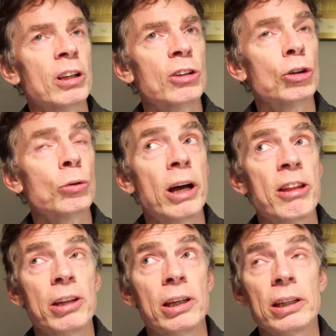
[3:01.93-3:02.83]
so I
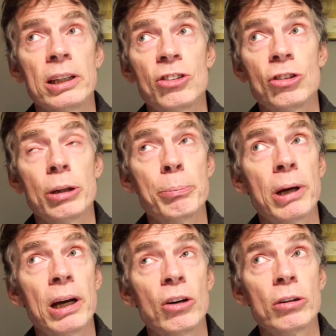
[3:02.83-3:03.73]
think it's
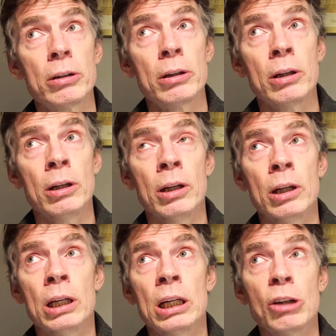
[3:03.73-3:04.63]
about
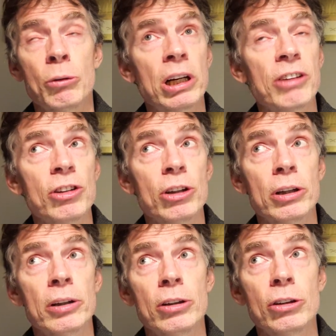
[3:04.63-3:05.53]
one of
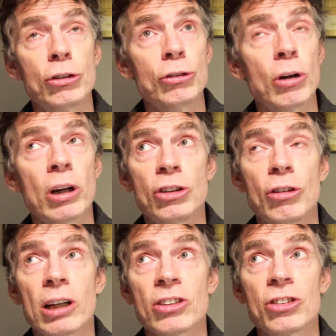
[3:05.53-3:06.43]
the
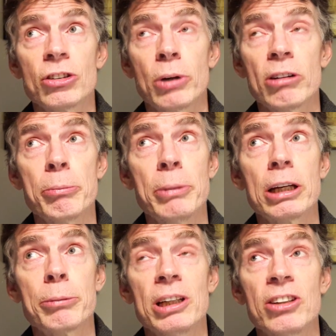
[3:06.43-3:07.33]
drugs, one of the
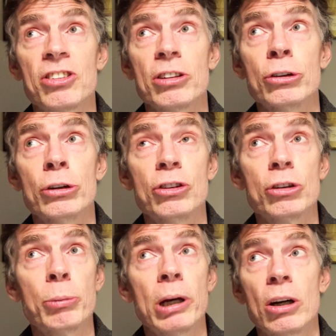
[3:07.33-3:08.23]
medicaments is
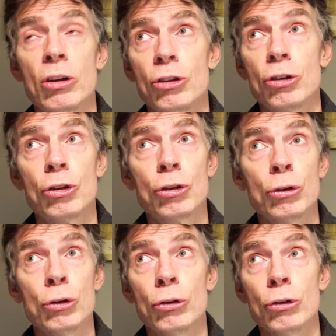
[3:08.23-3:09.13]
about
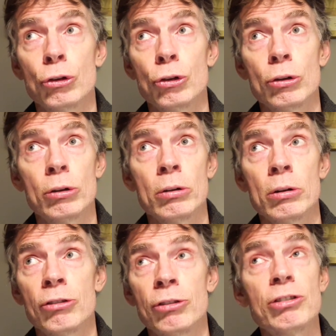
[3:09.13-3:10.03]

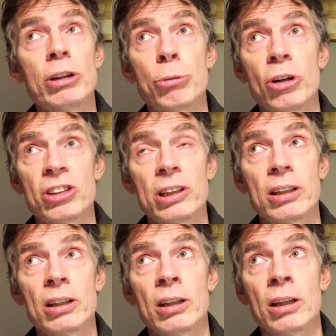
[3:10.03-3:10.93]
50%
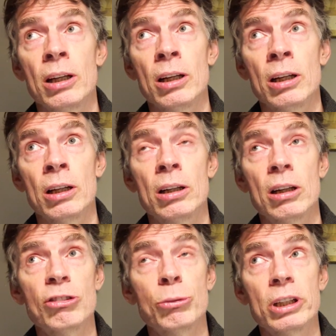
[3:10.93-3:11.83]

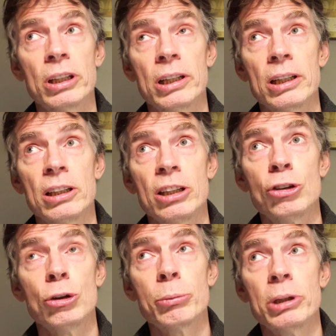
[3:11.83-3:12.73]
of what
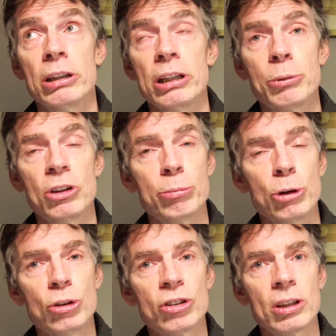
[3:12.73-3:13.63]
I took when it was
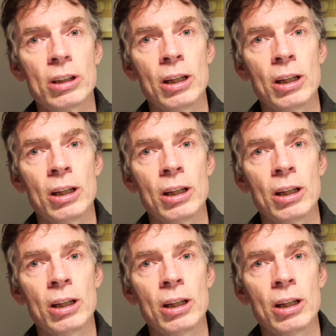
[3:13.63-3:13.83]
most.